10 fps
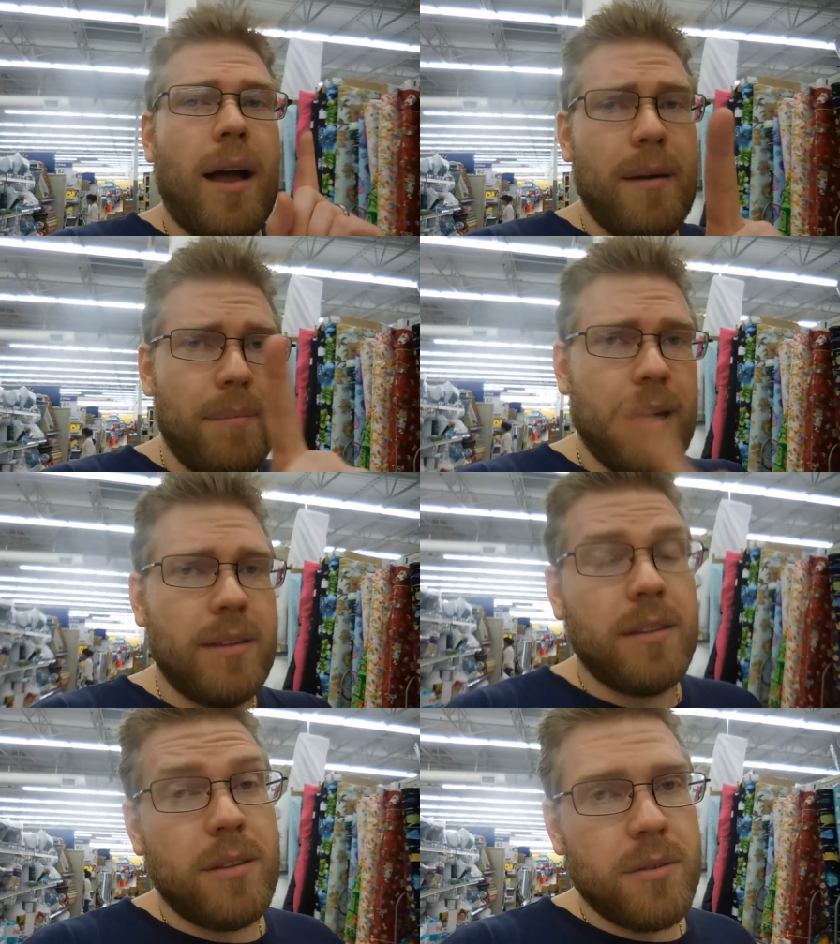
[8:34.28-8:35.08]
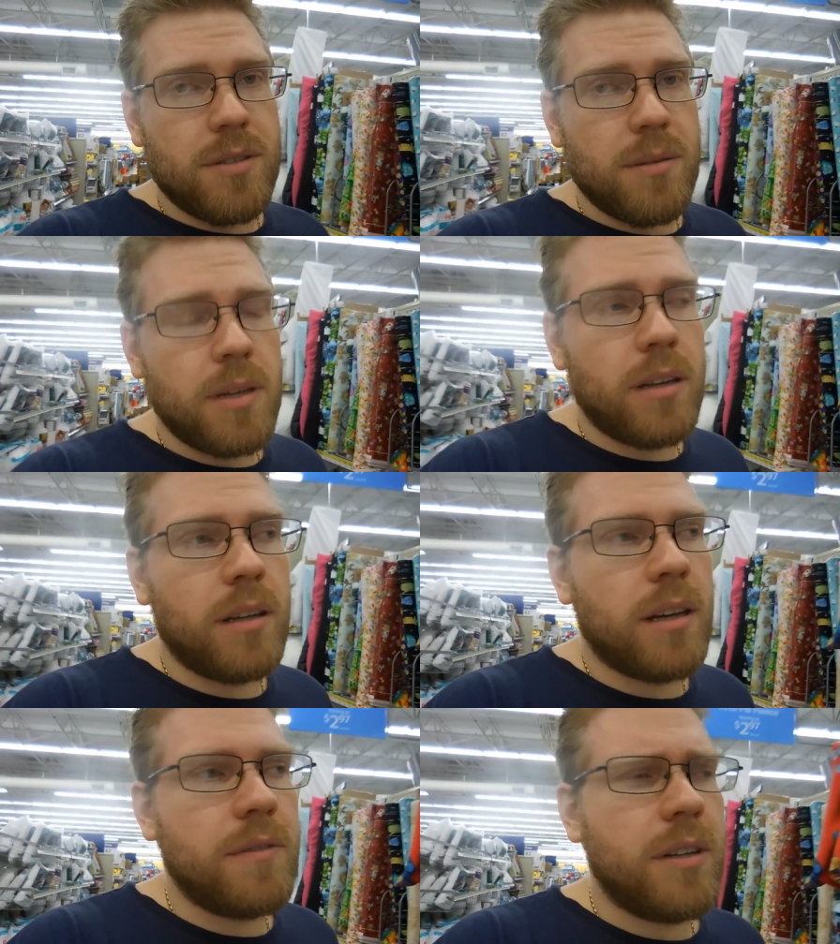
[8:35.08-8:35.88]
I bet that there's something
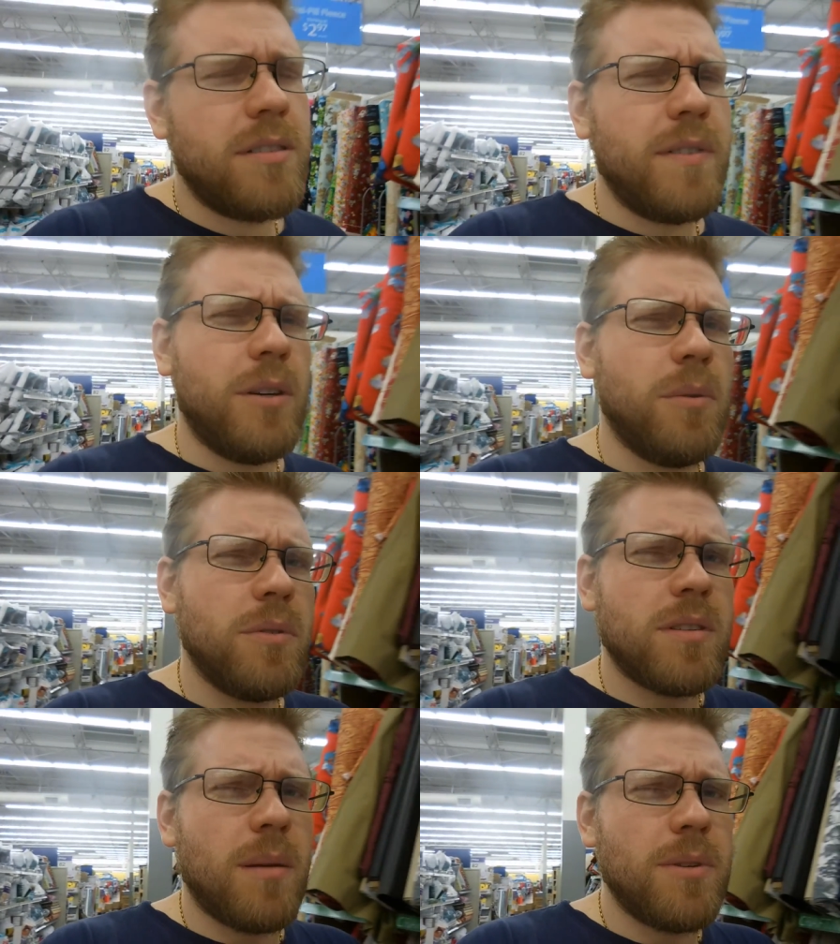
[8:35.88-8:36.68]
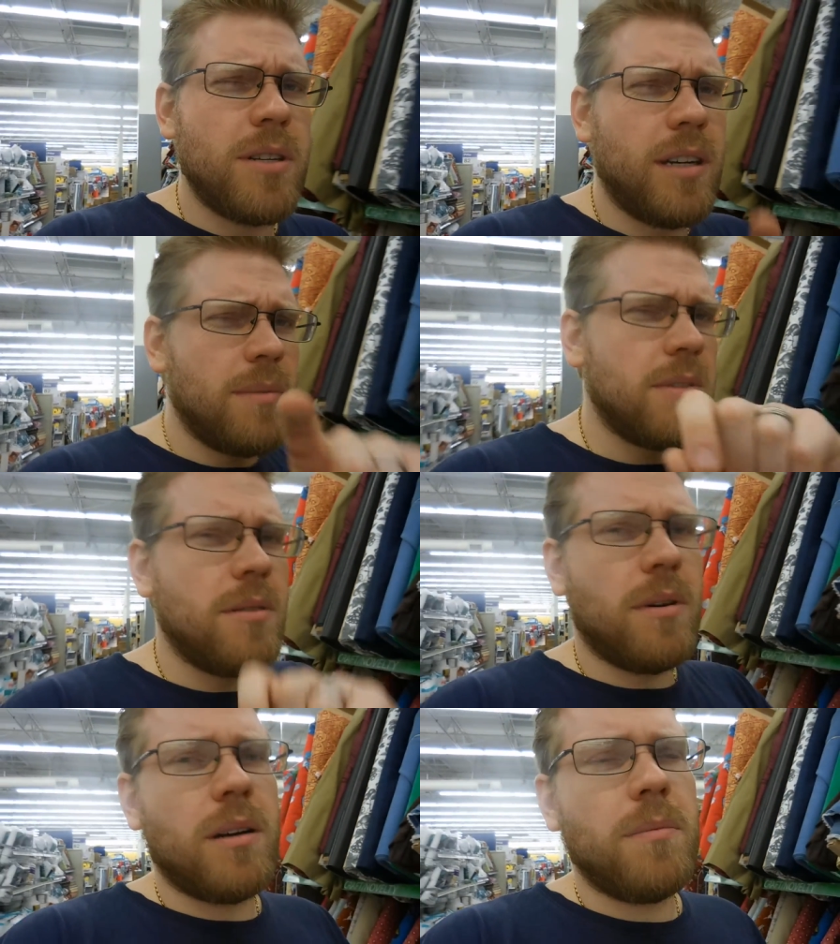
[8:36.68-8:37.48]
online. If you guys have any cool slot machine games that
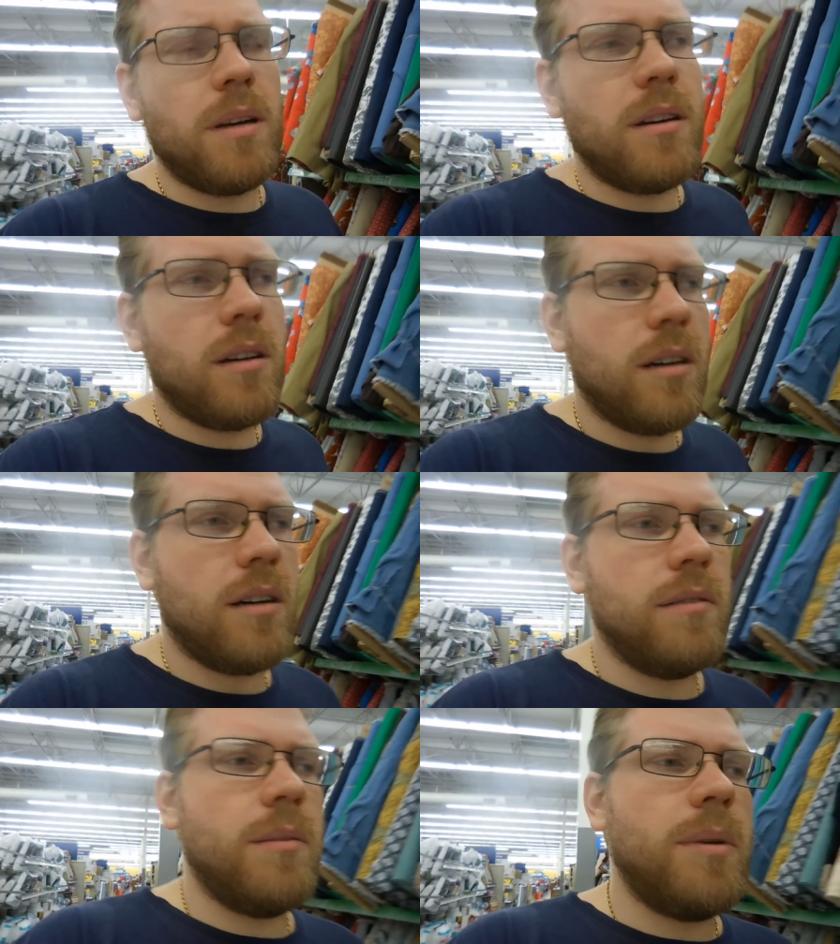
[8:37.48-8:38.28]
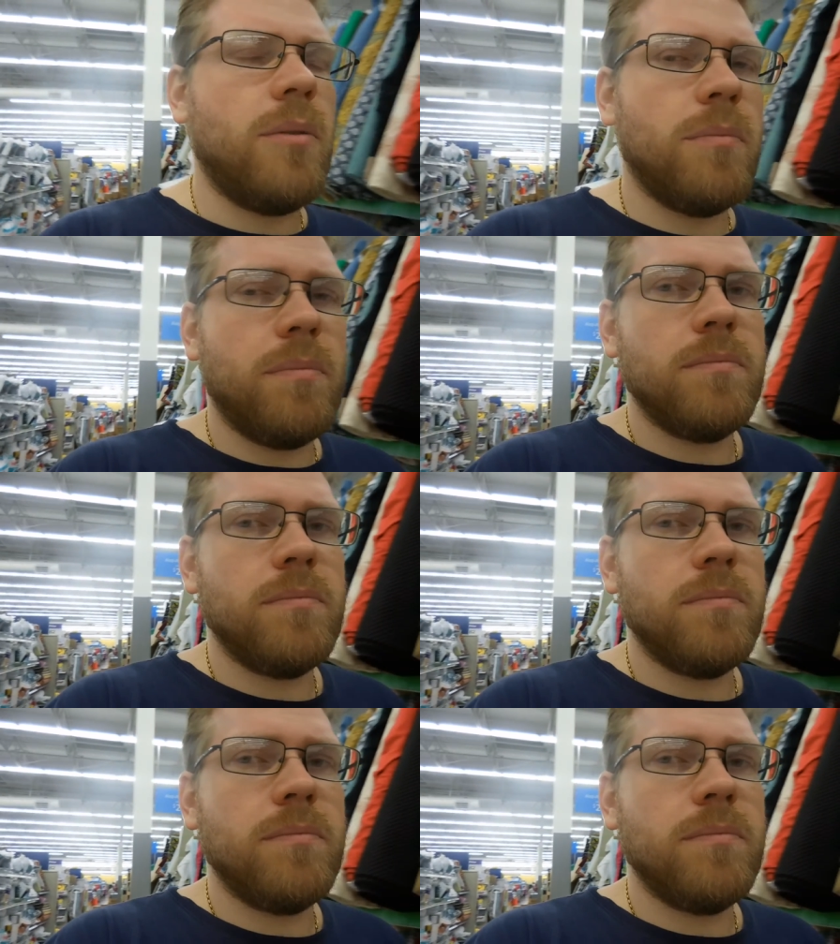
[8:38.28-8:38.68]
you recommend, uh, let me know.